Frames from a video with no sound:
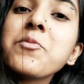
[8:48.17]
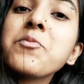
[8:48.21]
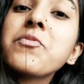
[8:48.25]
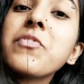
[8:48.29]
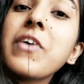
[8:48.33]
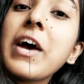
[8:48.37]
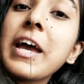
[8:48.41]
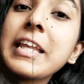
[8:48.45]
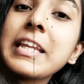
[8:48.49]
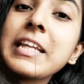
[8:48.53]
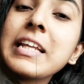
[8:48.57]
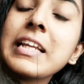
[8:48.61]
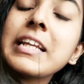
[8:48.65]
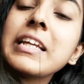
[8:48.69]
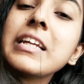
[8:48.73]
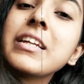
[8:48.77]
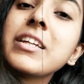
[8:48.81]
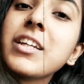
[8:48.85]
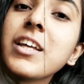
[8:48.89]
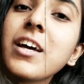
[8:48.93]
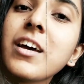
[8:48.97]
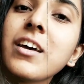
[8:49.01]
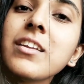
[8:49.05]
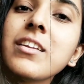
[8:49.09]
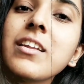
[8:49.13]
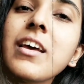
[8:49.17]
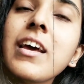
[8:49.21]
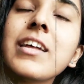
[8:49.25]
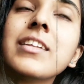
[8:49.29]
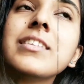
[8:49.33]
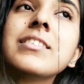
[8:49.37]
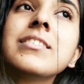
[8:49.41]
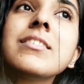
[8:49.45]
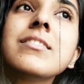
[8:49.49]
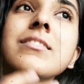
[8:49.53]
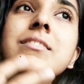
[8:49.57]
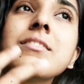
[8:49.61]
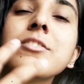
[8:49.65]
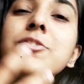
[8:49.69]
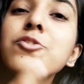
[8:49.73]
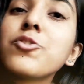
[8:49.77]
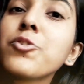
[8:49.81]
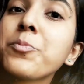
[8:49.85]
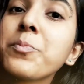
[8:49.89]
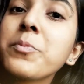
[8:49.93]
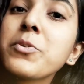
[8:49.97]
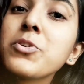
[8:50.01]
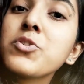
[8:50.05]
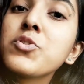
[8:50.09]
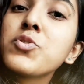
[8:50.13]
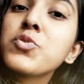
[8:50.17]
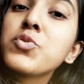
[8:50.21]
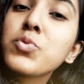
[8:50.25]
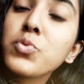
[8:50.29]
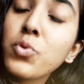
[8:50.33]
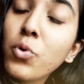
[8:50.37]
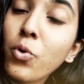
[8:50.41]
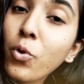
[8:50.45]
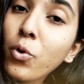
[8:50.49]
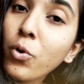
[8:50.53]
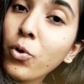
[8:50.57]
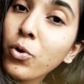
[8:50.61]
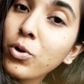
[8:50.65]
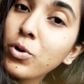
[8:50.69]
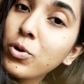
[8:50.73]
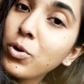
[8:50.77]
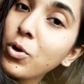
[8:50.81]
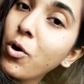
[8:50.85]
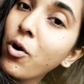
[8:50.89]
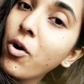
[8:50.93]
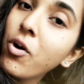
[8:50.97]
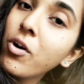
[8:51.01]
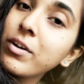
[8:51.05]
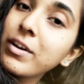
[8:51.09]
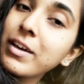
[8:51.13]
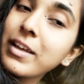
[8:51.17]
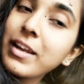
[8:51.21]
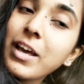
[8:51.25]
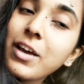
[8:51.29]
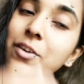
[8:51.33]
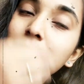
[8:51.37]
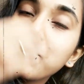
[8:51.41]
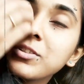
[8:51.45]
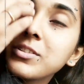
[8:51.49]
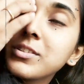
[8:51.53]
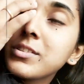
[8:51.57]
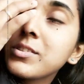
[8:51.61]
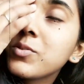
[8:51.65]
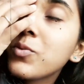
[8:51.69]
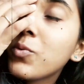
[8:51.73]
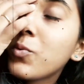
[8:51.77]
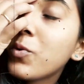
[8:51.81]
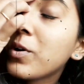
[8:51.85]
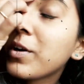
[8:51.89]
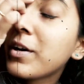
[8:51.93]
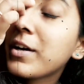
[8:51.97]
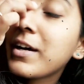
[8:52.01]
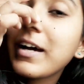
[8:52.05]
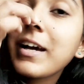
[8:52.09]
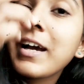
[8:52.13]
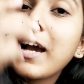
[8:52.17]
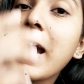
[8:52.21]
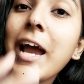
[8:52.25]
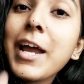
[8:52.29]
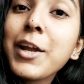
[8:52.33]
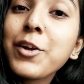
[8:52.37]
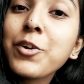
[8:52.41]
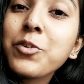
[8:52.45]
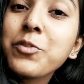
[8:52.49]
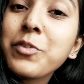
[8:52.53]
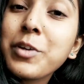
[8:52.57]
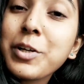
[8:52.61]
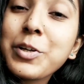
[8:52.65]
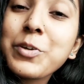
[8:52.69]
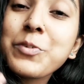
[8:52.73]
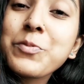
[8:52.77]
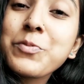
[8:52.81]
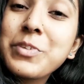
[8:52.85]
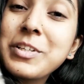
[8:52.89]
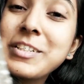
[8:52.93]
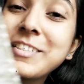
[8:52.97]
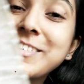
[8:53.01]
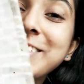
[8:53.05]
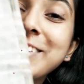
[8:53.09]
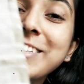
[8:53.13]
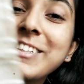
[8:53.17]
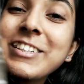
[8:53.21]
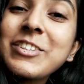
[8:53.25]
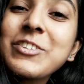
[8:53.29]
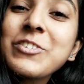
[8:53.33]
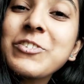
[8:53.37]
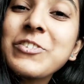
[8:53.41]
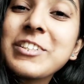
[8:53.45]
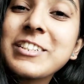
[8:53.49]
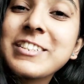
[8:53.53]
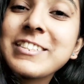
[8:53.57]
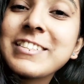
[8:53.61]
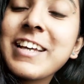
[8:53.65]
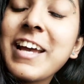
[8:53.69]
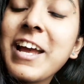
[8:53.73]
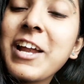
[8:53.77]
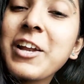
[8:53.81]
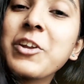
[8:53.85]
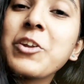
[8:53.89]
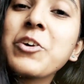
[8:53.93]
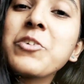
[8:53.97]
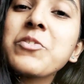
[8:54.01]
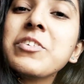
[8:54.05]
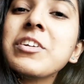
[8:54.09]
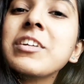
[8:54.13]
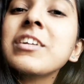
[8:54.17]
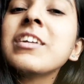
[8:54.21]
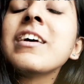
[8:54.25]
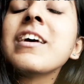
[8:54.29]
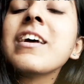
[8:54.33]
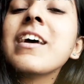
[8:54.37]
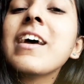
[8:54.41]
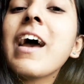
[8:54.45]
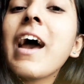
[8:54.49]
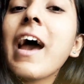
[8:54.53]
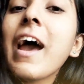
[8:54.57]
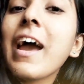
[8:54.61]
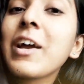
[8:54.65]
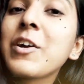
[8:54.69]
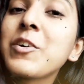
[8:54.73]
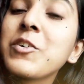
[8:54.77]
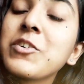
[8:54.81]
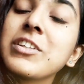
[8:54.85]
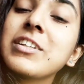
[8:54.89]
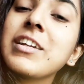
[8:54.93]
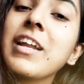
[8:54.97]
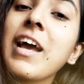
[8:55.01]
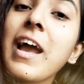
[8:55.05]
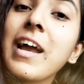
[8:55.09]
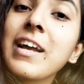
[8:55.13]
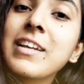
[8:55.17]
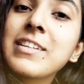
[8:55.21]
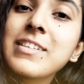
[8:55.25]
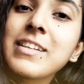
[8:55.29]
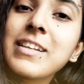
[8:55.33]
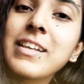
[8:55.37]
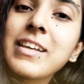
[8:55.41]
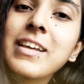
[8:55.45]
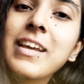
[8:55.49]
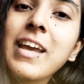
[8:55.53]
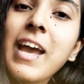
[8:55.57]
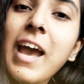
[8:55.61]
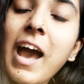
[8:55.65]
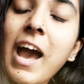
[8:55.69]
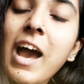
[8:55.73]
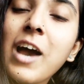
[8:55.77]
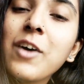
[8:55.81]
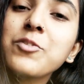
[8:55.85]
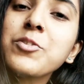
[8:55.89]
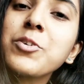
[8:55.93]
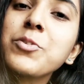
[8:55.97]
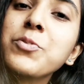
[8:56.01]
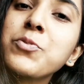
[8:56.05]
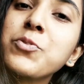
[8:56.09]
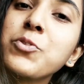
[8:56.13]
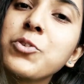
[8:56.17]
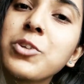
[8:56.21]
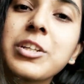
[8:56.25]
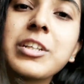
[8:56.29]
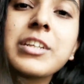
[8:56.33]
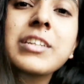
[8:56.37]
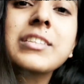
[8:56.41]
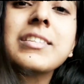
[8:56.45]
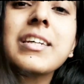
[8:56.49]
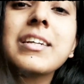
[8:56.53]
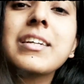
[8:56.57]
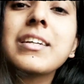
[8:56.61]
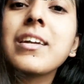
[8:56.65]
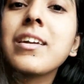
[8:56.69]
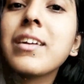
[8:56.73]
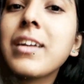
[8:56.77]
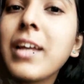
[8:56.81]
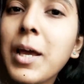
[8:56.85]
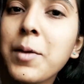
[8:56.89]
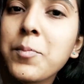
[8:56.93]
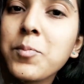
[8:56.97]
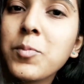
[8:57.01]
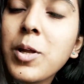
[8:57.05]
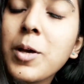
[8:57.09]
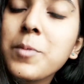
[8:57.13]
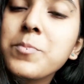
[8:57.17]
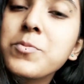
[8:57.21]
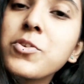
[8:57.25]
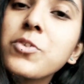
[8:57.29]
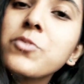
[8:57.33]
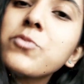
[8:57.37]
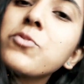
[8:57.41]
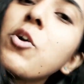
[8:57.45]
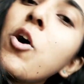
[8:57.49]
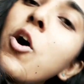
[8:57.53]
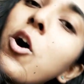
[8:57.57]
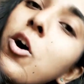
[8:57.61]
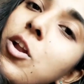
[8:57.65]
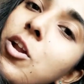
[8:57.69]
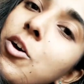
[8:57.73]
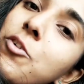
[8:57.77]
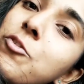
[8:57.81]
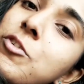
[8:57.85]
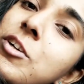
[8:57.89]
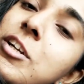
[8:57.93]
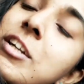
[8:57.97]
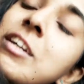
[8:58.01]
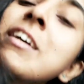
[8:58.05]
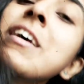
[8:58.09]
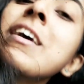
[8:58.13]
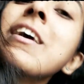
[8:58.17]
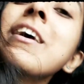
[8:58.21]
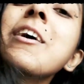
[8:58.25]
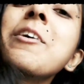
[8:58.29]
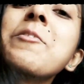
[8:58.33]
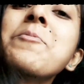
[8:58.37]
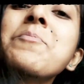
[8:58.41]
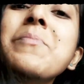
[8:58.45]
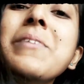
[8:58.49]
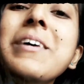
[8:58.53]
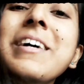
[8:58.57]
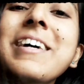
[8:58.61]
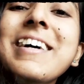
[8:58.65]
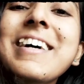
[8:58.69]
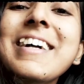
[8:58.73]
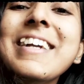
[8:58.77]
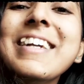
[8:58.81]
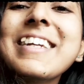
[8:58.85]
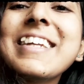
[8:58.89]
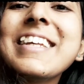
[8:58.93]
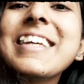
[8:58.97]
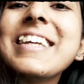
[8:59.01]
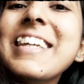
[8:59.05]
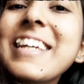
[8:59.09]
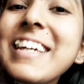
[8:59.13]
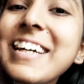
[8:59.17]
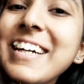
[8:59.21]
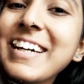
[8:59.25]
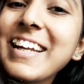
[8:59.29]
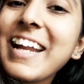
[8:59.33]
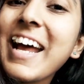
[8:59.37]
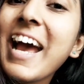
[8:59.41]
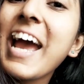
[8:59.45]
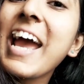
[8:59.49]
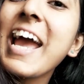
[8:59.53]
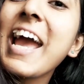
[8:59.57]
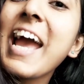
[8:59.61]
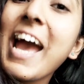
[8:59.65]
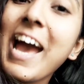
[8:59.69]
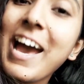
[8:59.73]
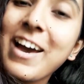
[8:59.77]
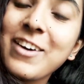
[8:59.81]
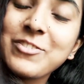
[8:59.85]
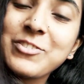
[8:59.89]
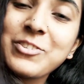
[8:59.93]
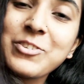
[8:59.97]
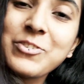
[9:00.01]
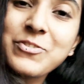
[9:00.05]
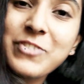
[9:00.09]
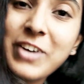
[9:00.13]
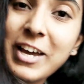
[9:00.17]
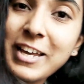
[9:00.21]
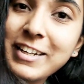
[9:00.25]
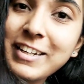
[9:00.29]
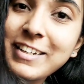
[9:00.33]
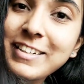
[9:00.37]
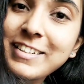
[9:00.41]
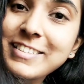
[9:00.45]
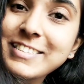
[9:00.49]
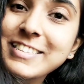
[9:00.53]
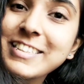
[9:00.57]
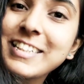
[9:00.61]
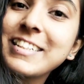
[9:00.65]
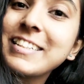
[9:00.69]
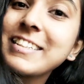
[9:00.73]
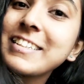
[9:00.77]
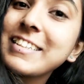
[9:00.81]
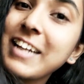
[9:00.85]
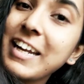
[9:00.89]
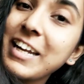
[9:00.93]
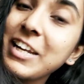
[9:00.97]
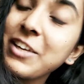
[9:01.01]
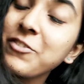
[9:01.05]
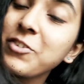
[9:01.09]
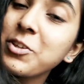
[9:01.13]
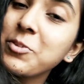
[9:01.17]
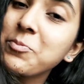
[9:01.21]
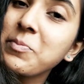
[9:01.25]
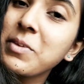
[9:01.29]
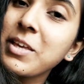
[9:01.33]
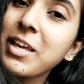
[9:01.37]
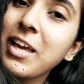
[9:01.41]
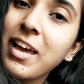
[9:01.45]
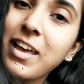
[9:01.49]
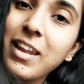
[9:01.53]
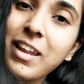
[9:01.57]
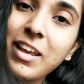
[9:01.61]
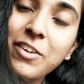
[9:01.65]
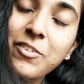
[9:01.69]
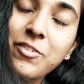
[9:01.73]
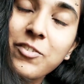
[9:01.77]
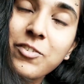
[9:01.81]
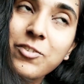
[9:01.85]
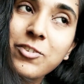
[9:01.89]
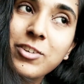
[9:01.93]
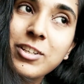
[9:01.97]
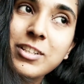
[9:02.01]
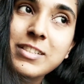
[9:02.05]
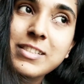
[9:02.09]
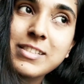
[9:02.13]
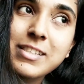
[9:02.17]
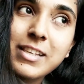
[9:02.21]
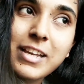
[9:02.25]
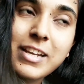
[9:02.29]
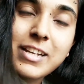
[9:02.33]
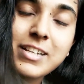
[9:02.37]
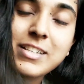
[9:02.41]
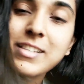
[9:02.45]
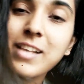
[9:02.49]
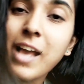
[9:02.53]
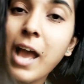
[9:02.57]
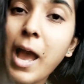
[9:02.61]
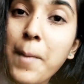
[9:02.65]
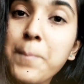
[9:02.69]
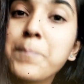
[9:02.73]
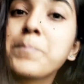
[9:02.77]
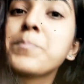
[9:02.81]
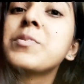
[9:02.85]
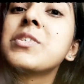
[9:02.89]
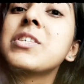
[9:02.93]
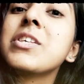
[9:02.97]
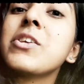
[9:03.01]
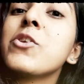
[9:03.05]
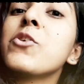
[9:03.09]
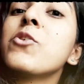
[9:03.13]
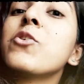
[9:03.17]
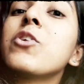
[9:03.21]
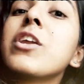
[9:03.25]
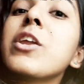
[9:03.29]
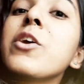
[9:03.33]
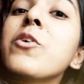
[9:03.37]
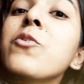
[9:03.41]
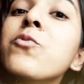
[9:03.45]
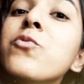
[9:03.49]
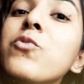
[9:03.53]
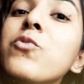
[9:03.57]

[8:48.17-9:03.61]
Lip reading: I'm finally done, and since it took me so long and I was kind of getting frustrated towards the end of it, I couldn't actually have the footage and the time lapse of all of it. But here I have the final result ready with me, and I would say it's absolutely